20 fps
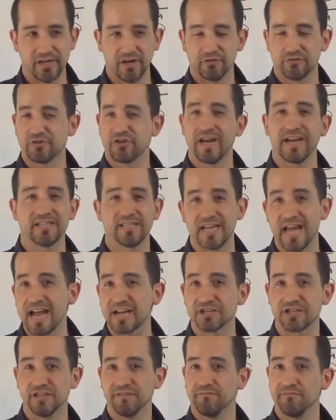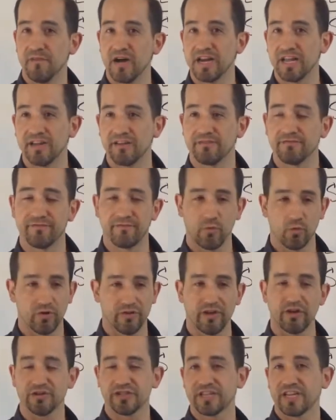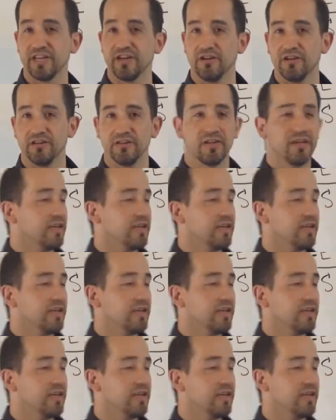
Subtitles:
transaction of money for their skill.